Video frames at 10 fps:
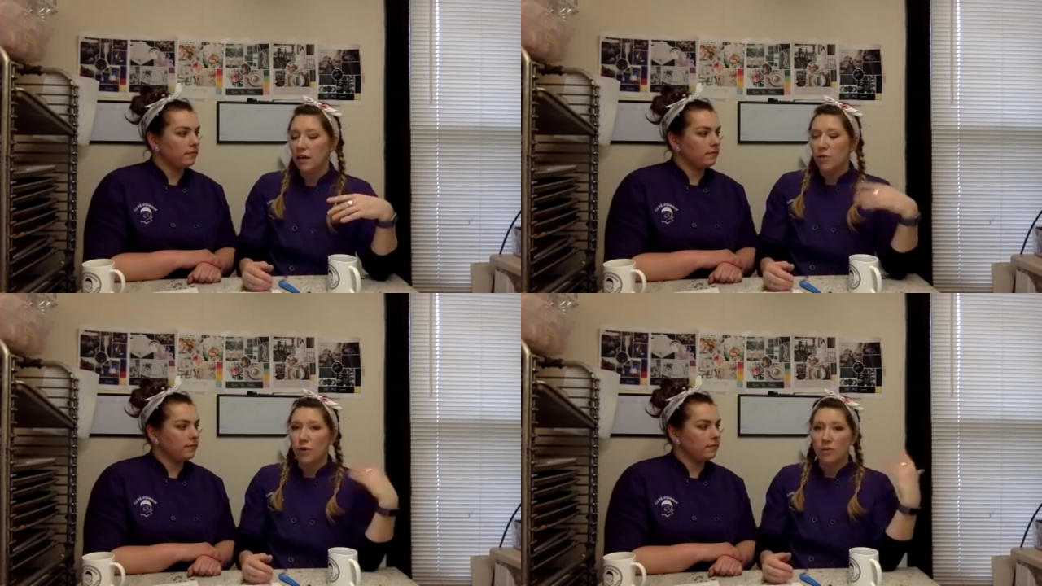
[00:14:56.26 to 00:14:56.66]

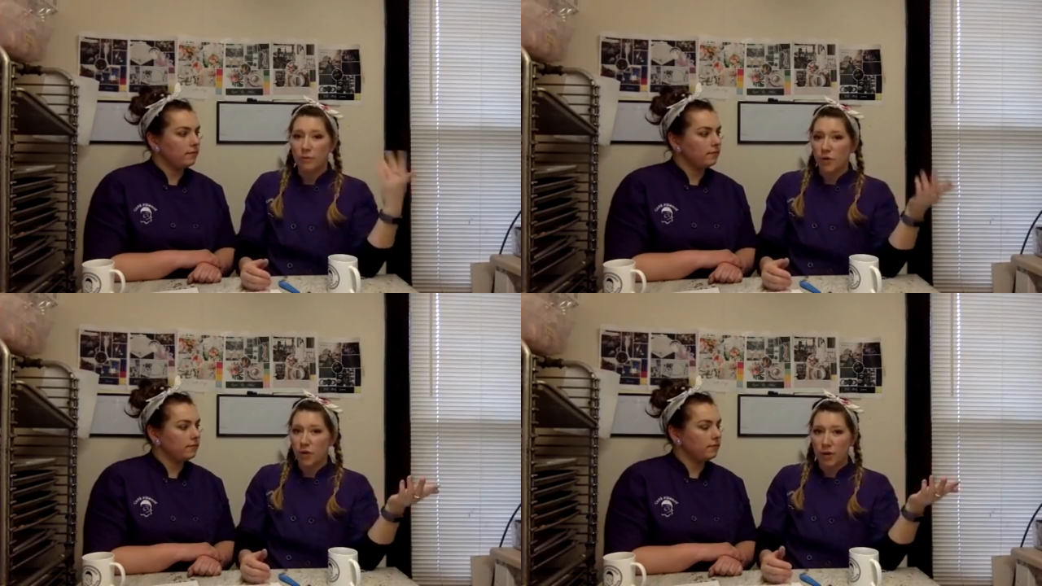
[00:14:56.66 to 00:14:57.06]
Speaker 1: We have a
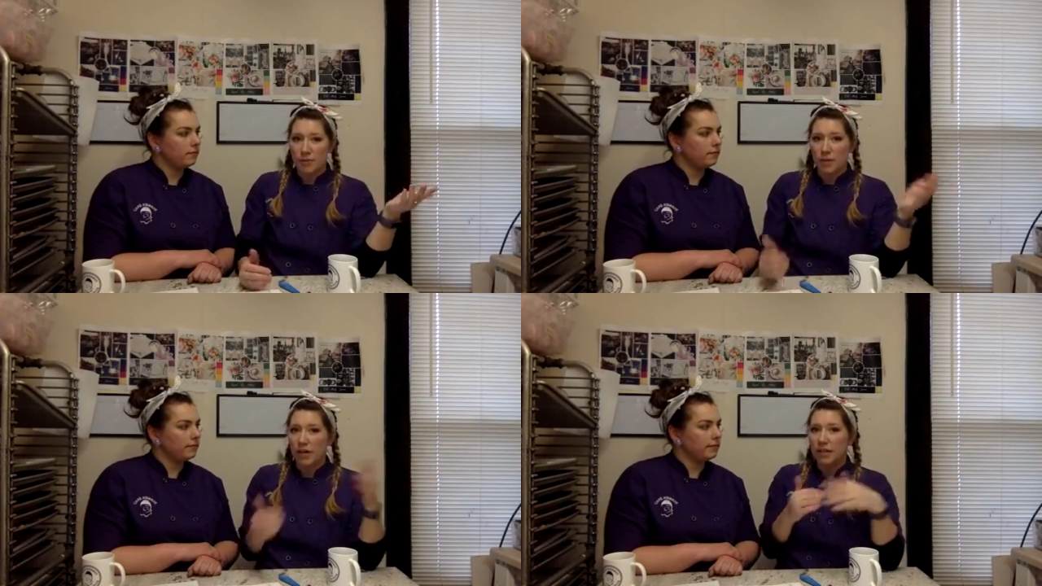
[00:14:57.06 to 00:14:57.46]
program to
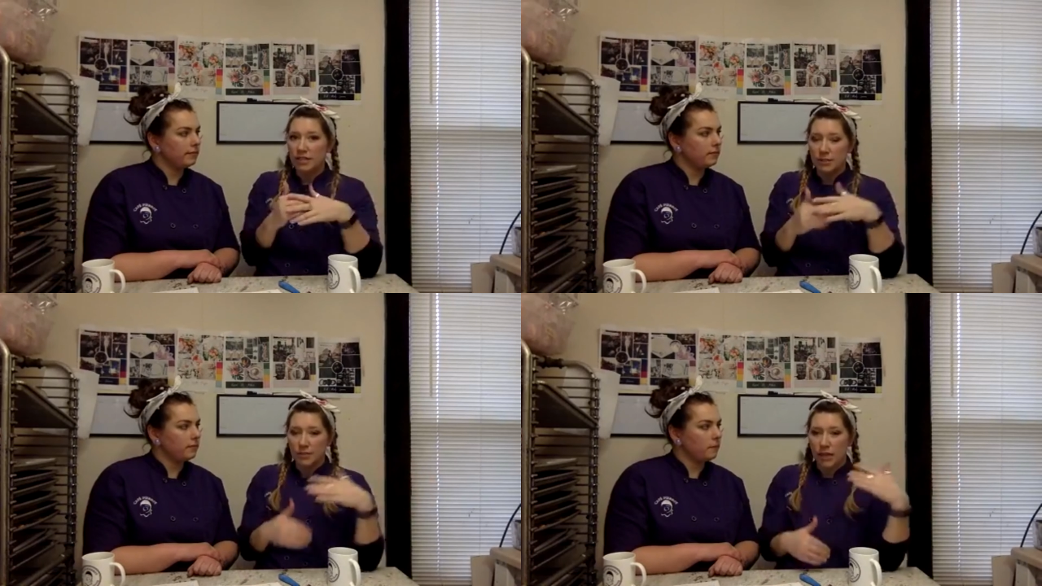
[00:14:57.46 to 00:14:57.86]
make
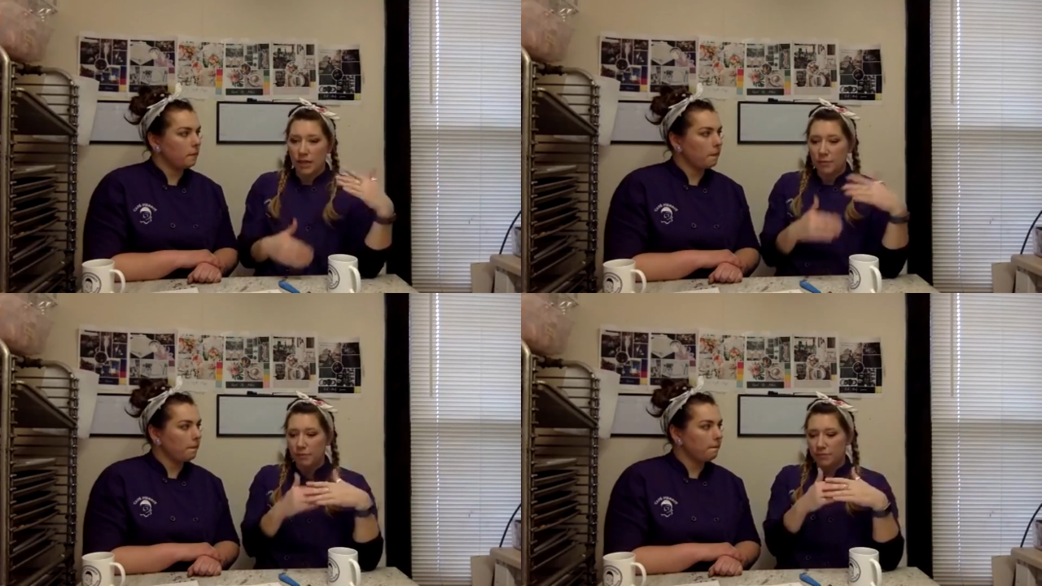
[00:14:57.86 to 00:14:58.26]
custom, like
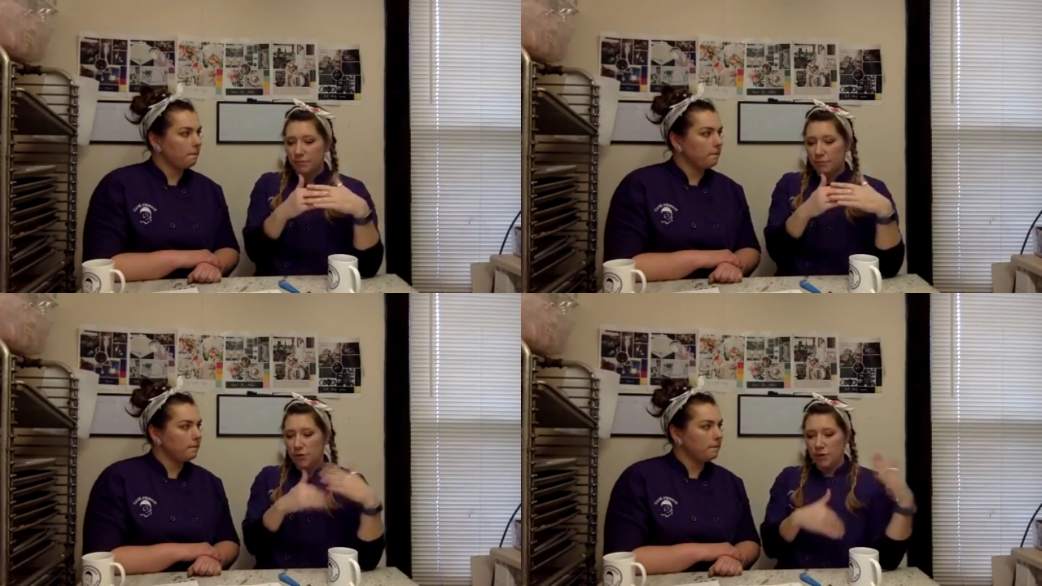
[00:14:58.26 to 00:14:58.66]
com-
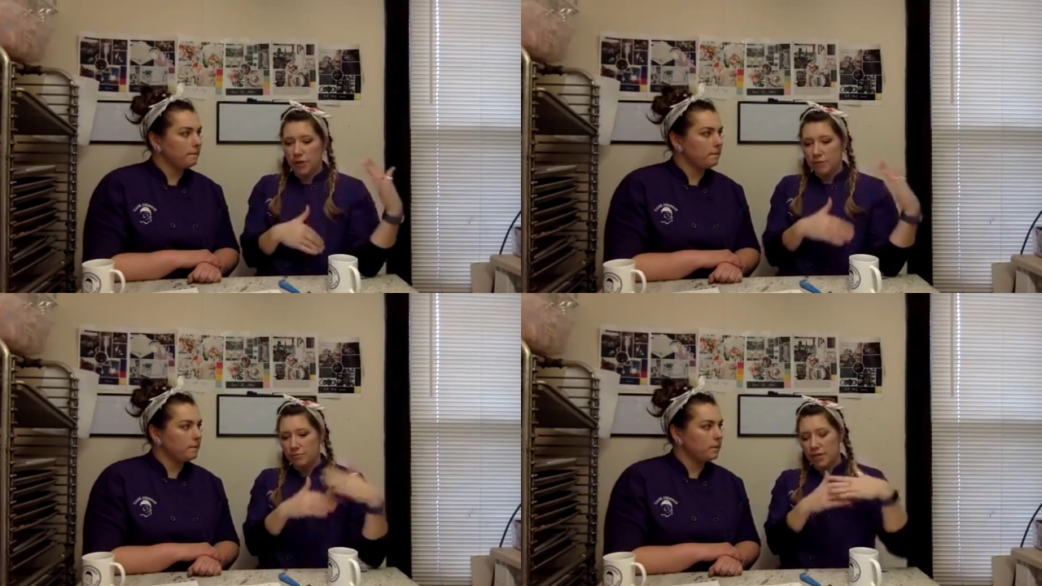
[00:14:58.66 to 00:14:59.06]

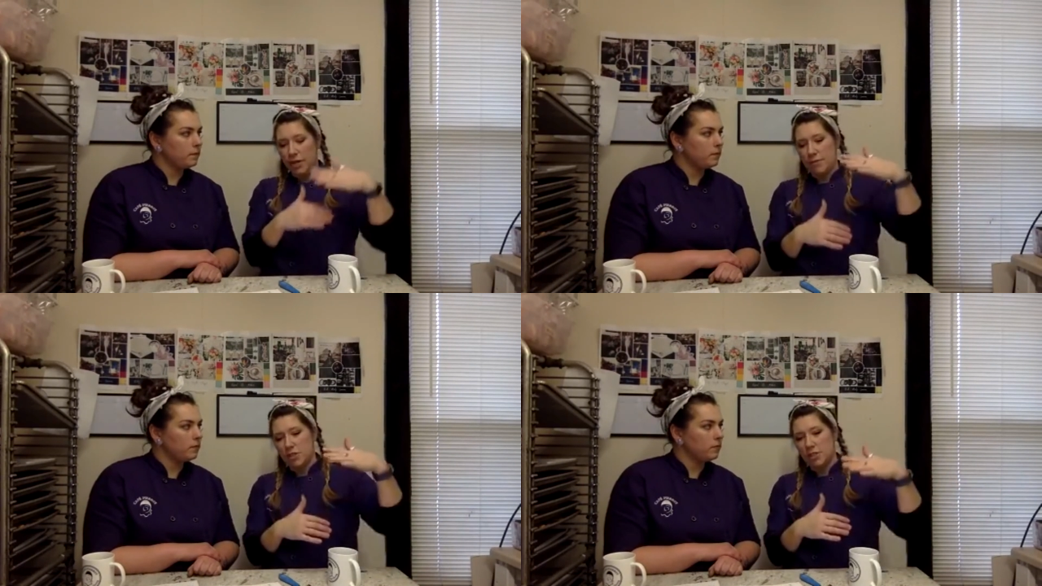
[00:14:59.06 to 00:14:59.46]
computer
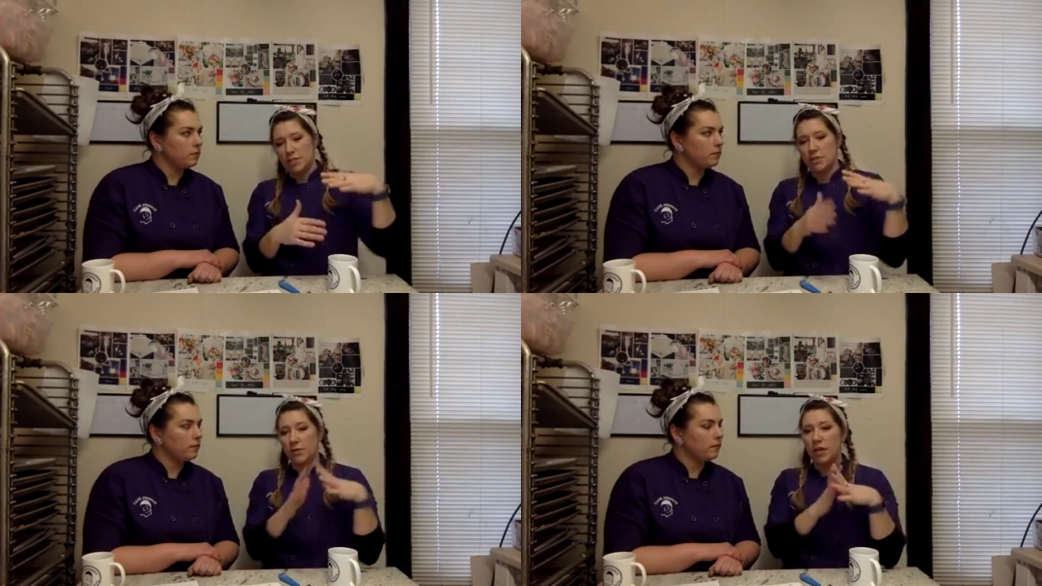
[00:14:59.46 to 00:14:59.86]
images
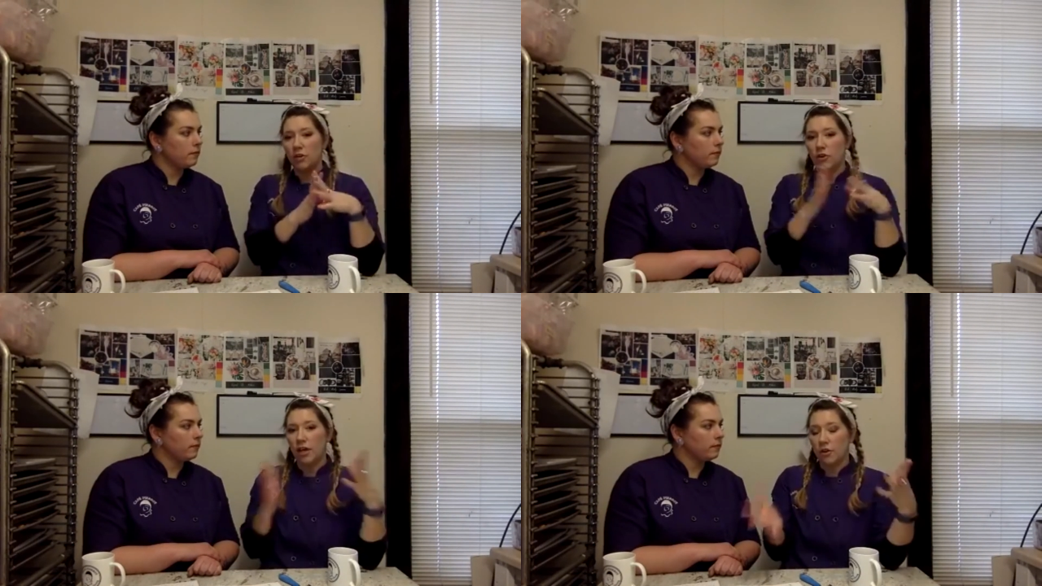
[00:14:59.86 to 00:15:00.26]
so we can
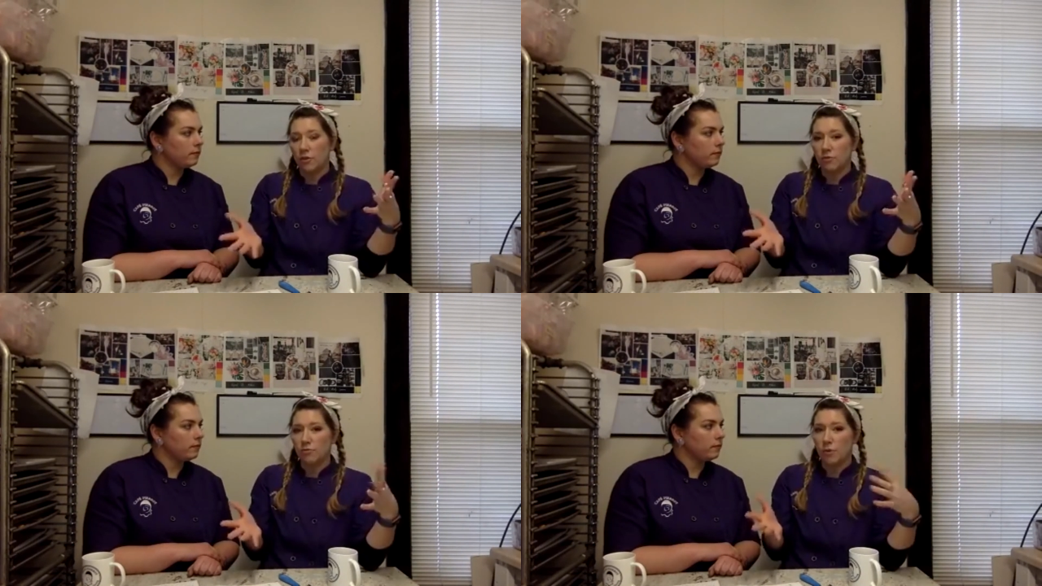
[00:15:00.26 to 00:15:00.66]
create your
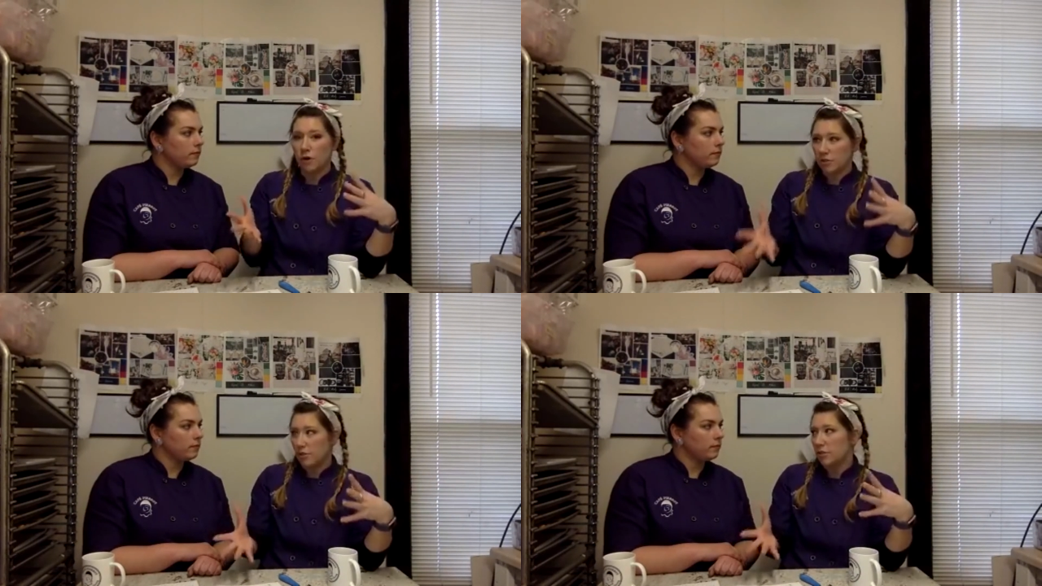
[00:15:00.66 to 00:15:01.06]
own
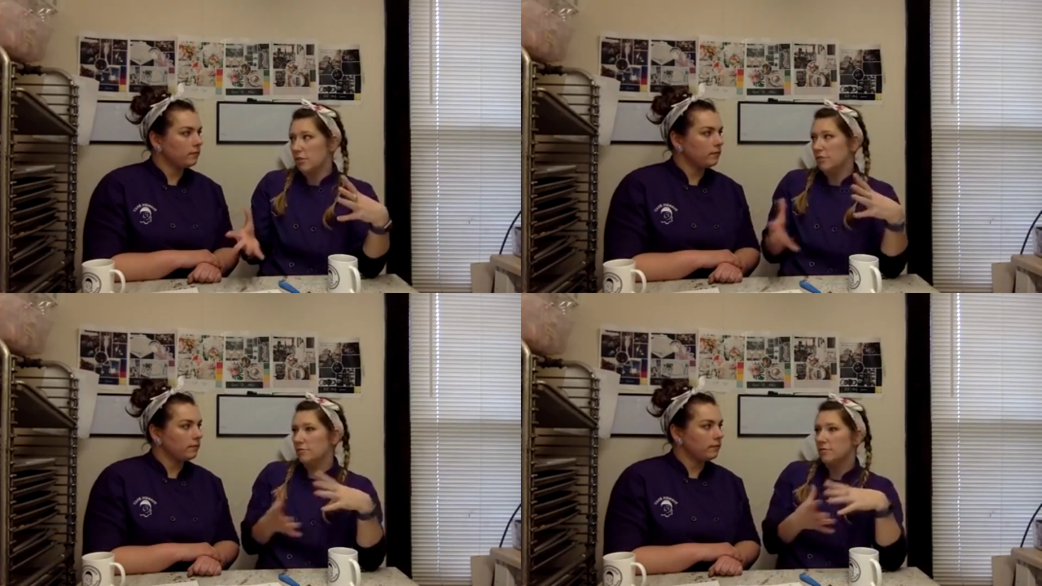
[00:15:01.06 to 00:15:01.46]
personal